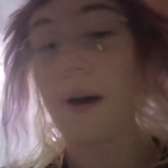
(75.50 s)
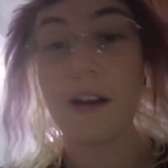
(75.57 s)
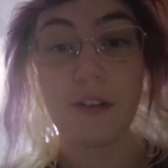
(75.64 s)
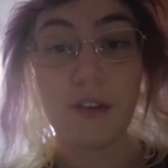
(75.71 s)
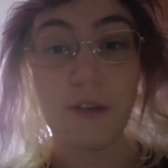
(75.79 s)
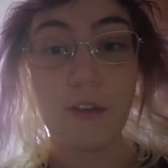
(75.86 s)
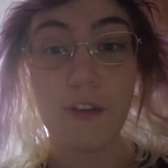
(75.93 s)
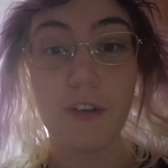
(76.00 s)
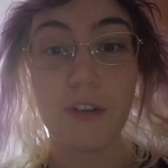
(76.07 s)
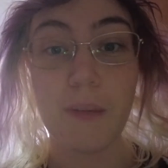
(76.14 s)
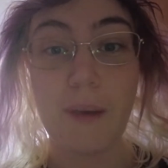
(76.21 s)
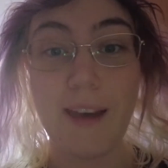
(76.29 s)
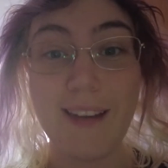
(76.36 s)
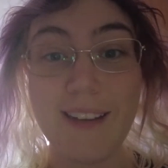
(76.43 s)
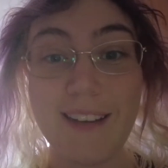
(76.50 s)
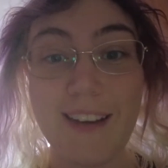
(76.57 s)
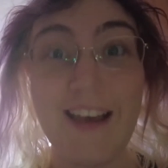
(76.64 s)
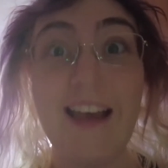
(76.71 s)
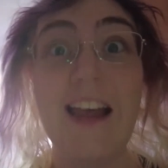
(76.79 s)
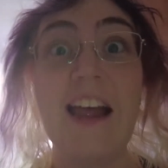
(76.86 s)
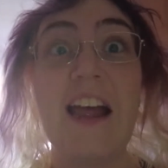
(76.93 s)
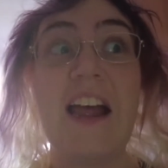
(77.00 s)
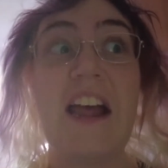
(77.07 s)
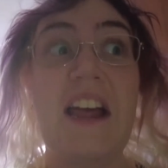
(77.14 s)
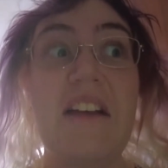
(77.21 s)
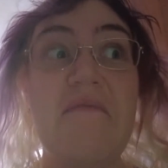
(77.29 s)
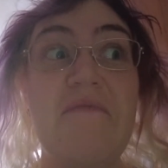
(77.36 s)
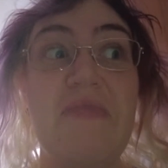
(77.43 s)
stuff onto the bed
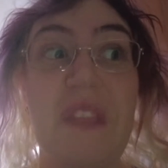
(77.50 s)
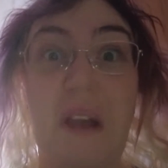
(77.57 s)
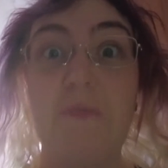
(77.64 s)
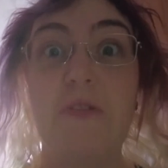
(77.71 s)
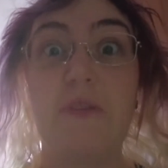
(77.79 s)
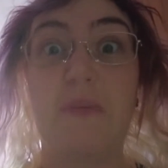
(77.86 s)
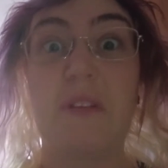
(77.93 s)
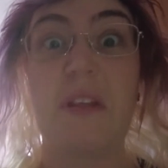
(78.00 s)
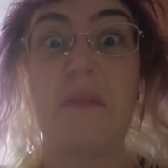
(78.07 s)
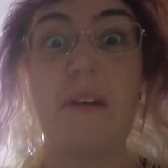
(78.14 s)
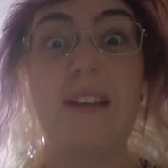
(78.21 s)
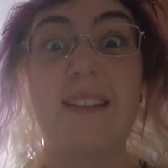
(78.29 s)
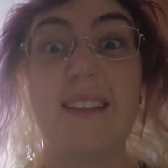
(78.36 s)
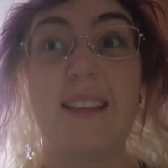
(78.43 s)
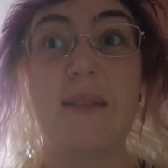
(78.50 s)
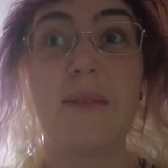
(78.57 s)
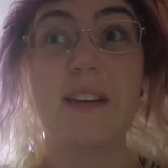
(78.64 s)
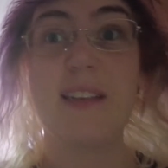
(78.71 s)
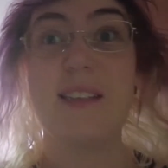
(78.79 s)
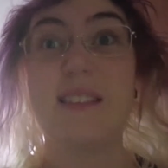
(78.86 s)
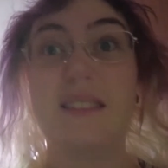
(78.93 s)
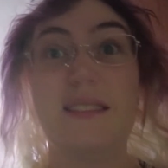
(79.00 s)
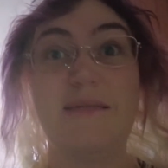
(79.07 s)
and be done with it, basically, because